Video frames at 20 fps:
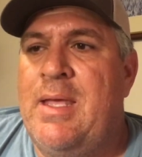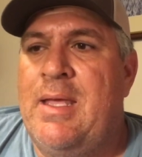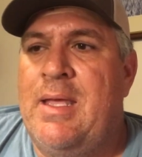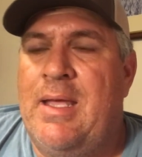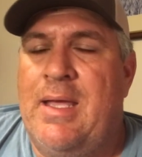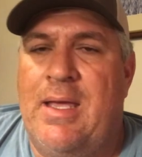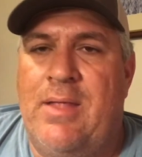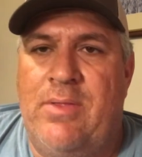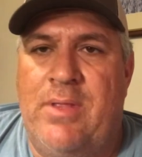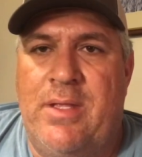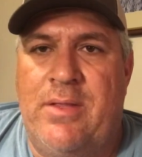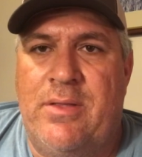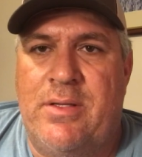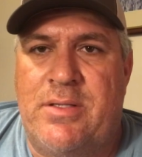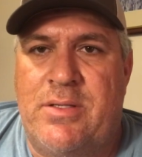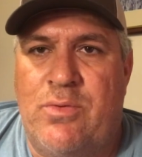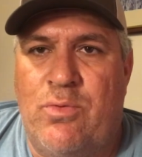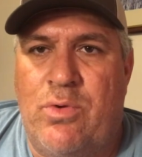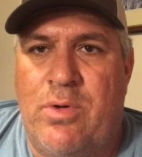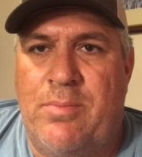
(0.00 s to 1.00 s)
and then the
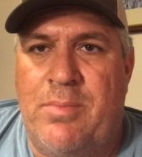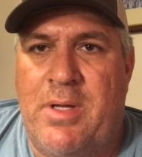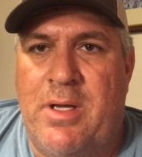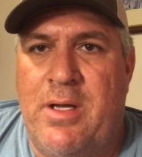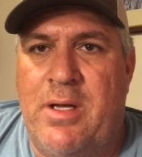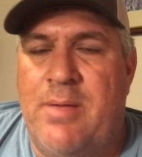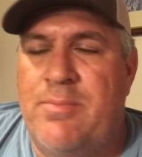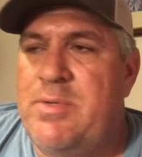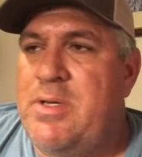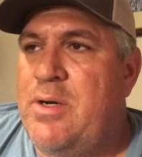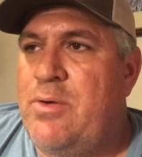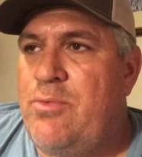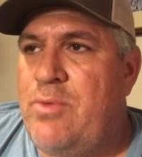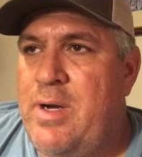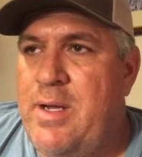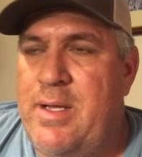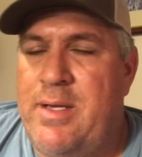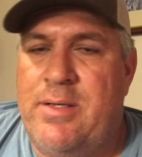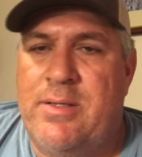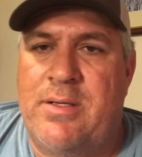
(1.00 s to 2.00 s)
storm comes and it
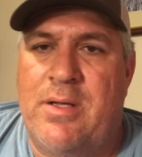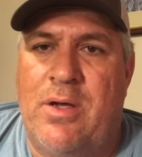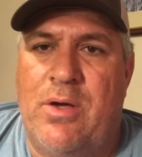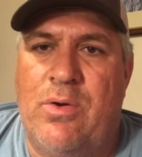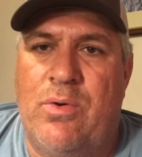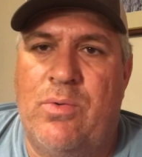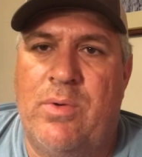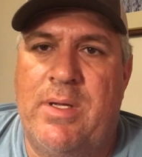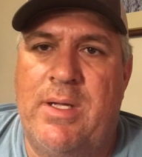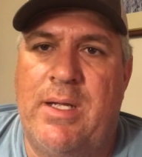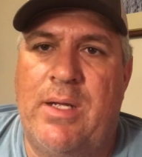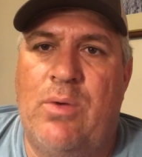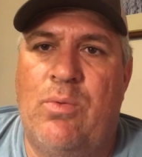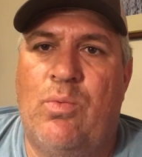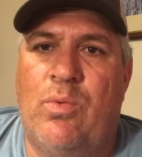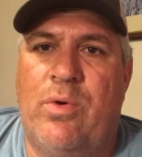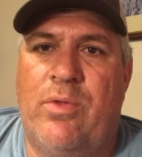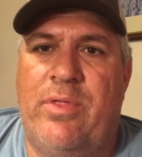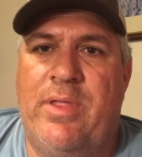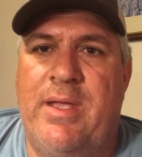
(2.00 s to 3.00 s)
rains all week.
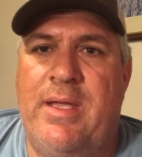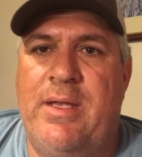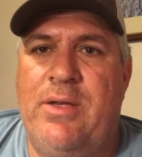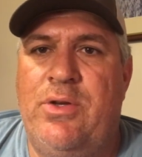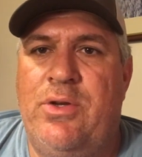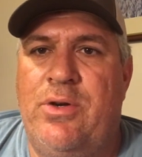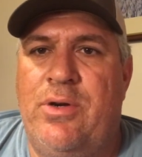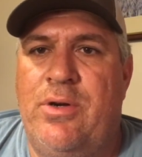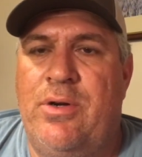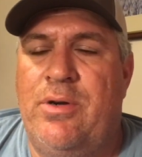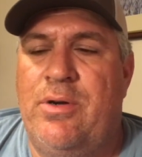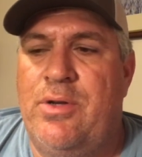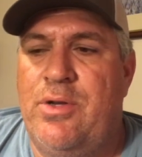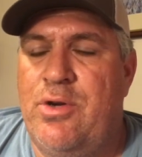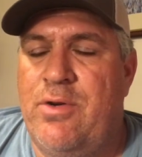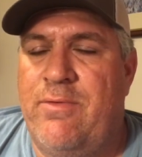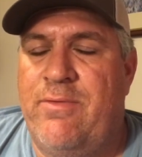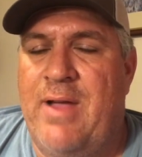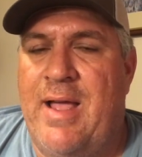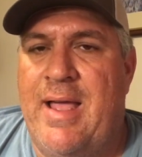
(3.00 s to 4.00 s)
Well, then
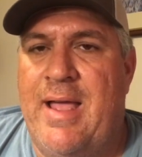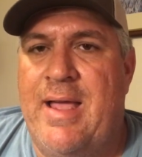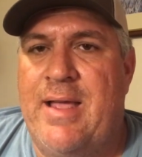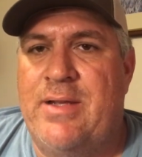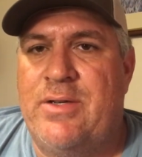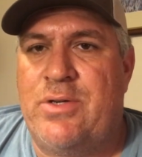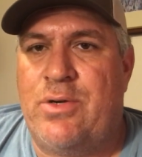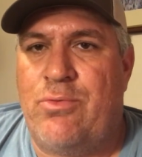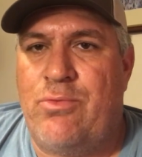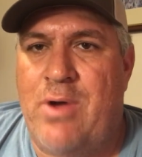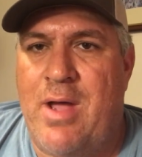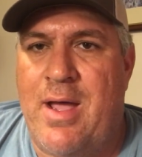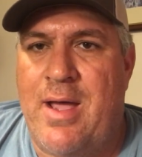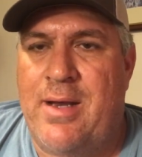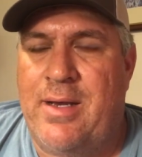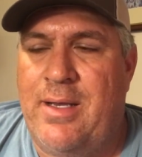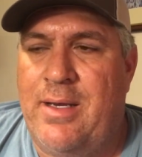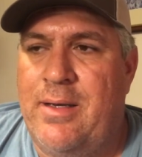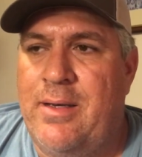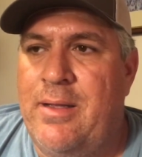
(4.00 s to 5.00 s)
your vines are
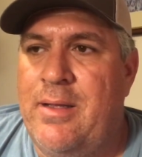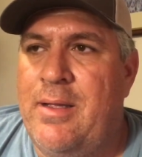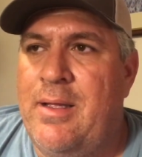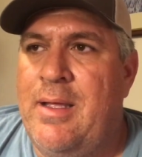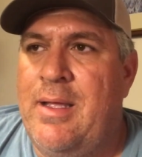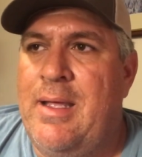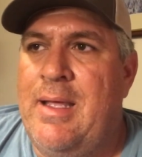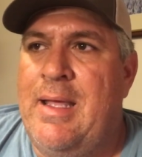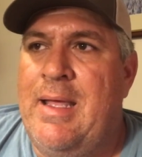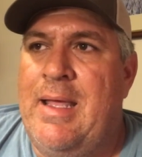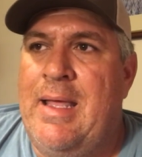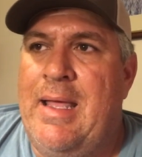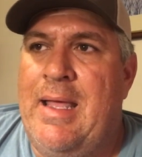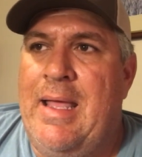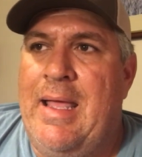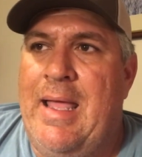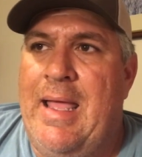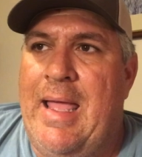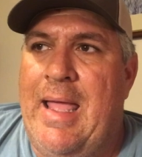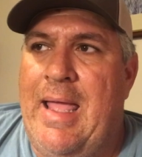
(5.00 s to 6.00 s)
rotting,
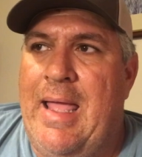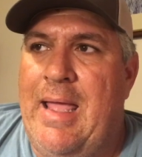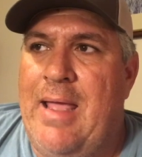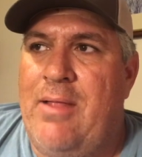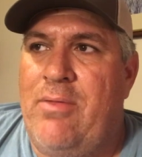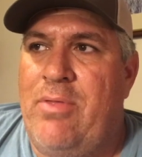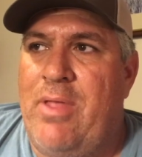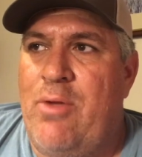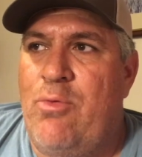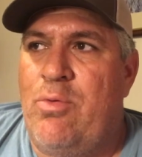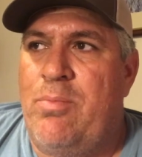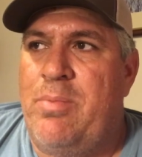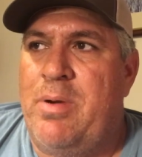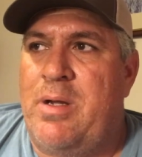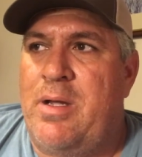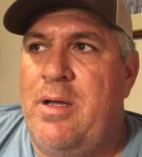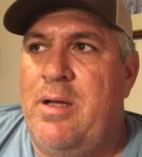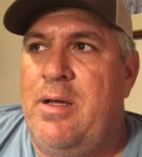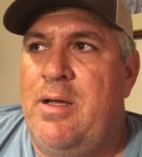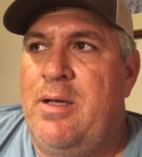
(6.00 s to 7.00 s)
and they will
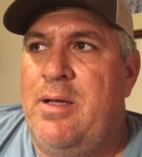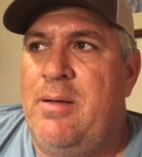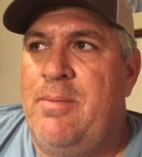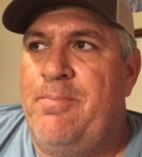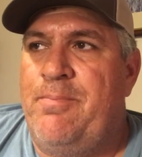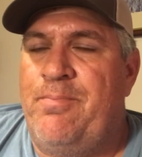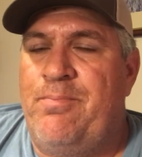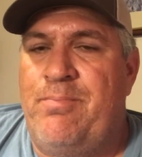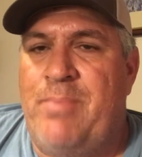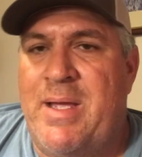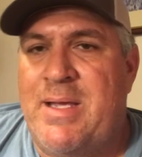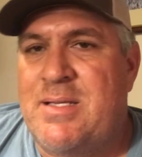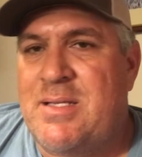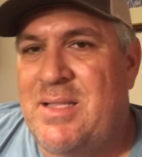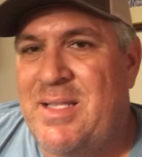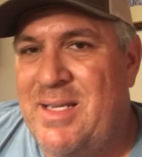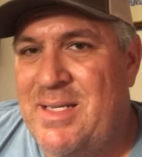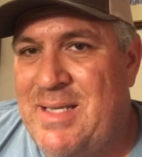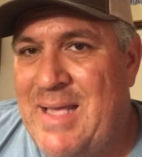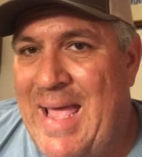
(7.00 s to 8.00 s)
become
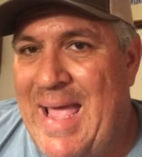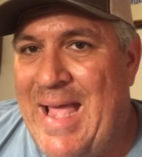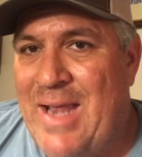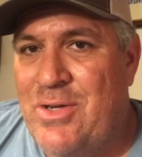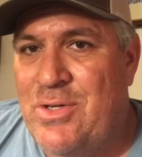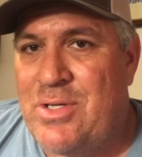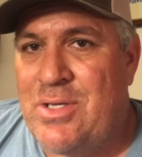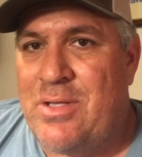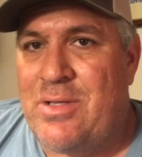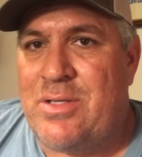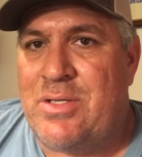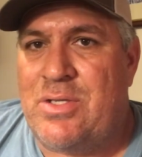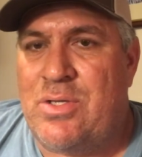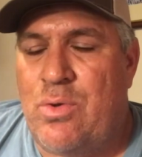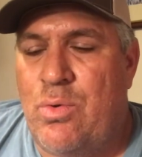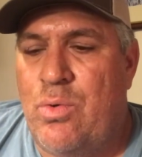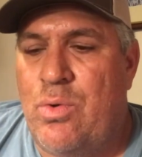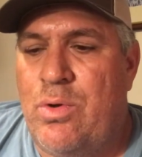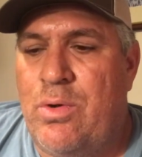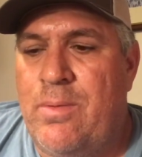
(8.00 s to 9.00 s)
basically attached to the
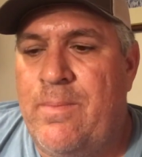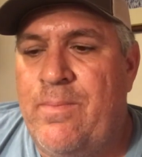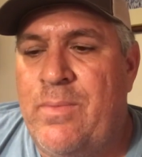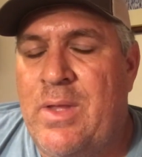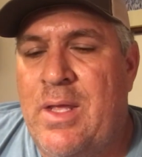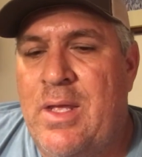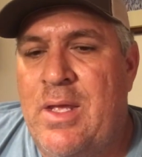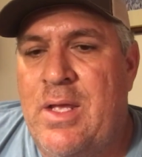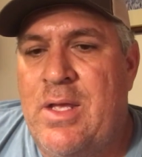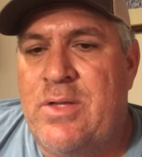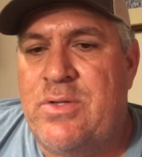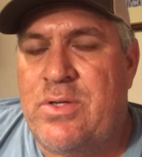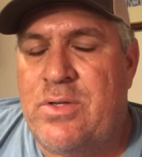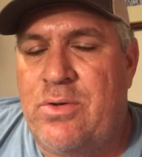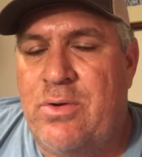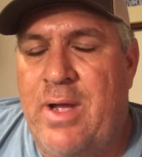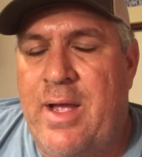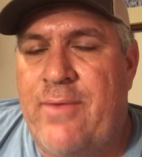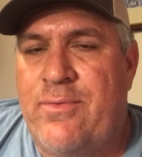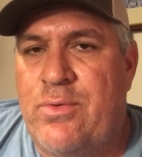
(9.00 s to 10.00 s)
soil. So
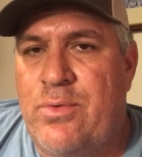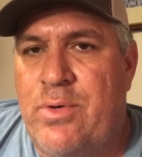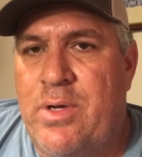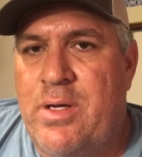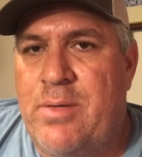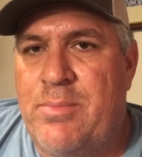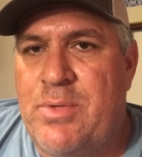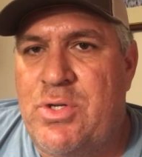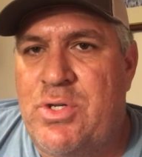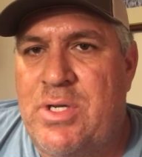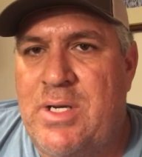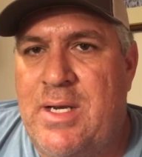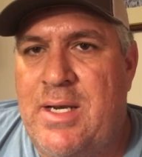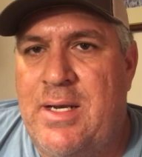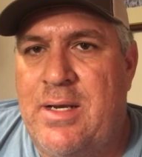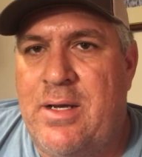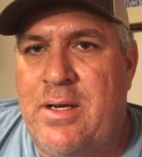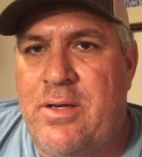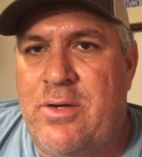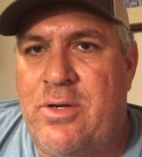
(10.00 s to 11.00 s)
you'll have to run a
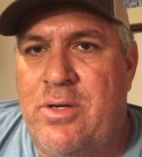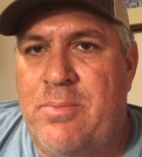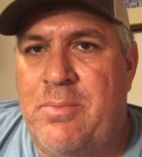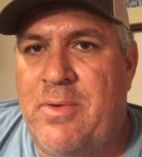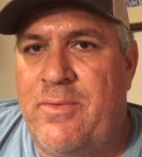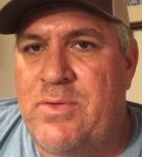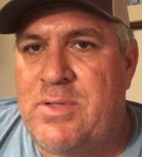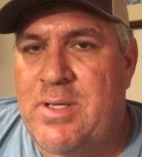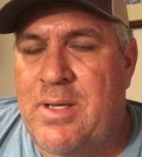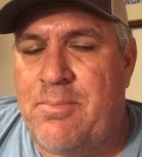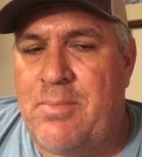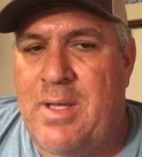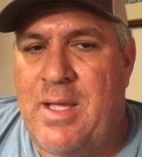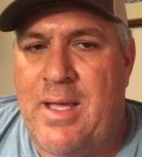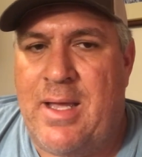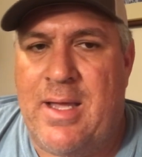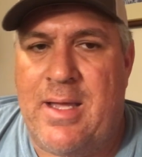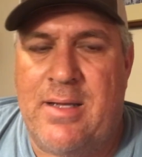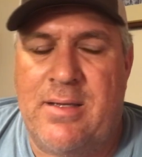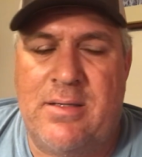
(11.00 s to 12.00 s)
machine under them of some
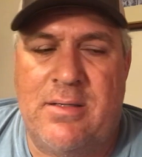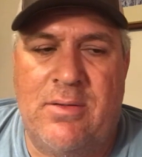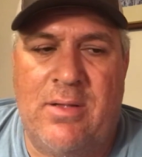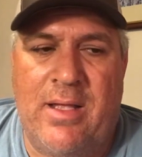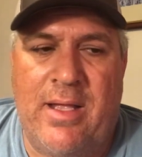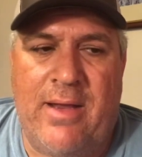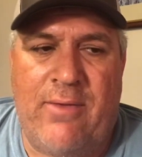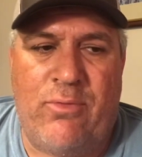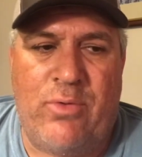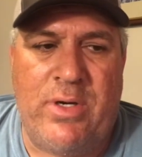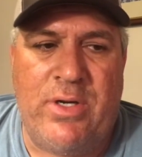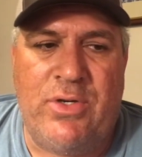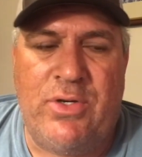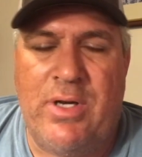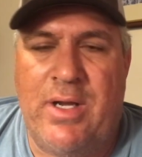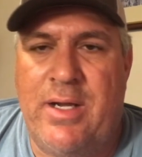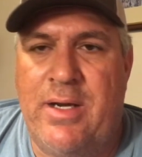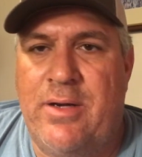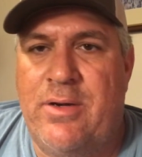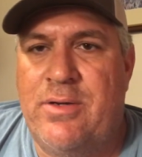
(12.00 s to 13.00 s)
kind. They have
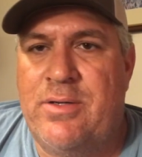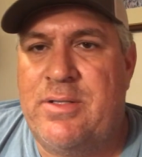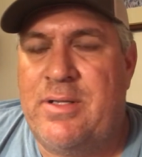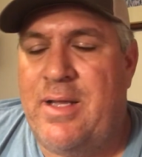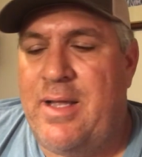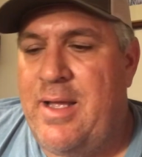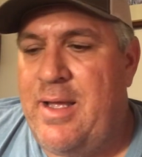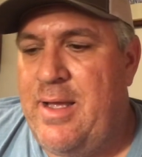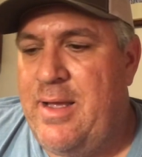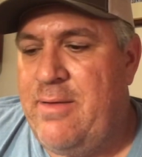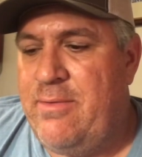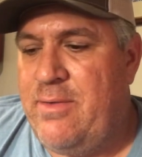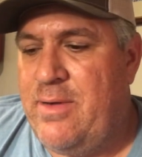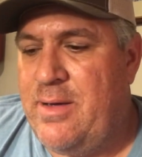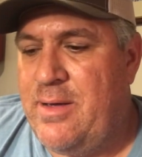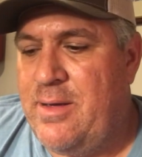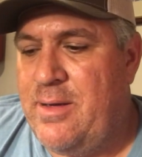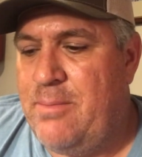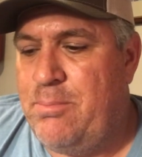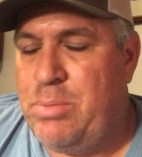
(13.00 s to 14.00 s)
reshakers, they
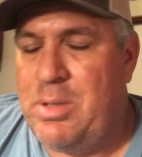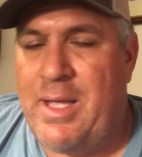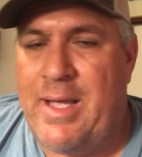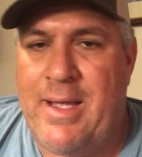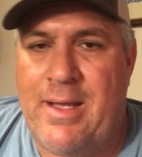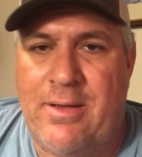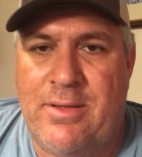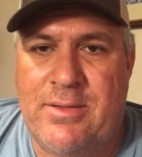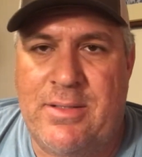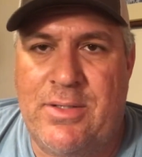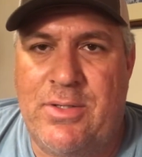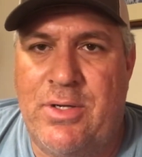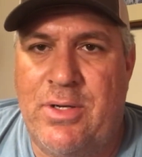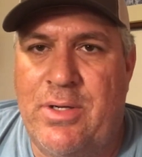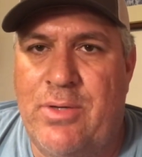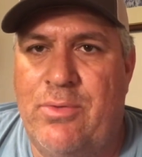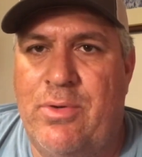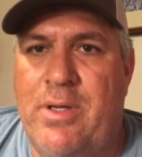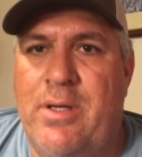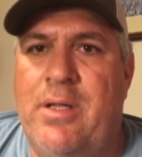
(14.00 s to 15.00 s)
have plows that you
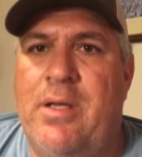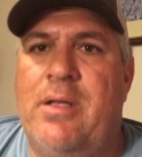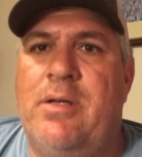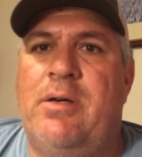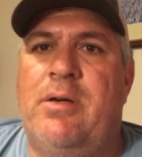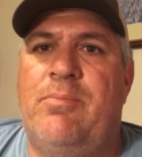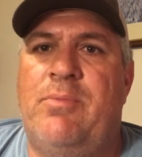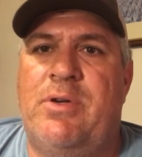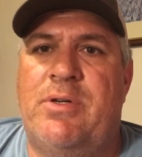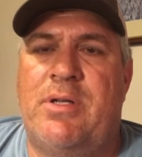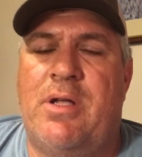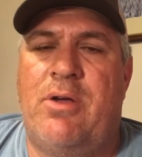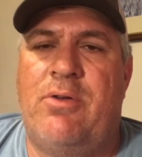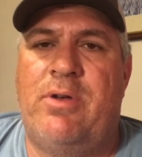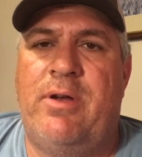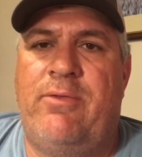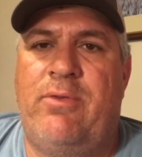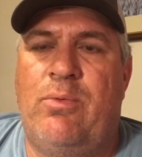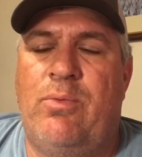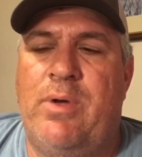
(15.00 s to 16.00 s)
can run under them. There's all
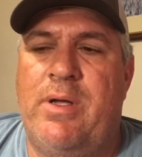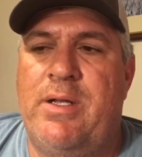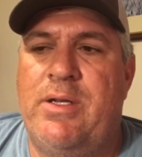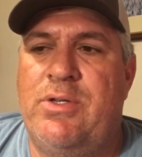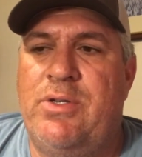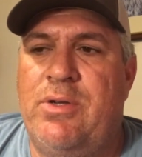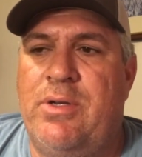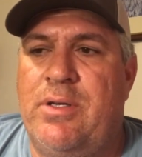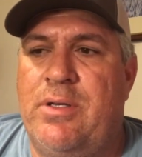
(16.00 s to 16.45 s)
different ways you can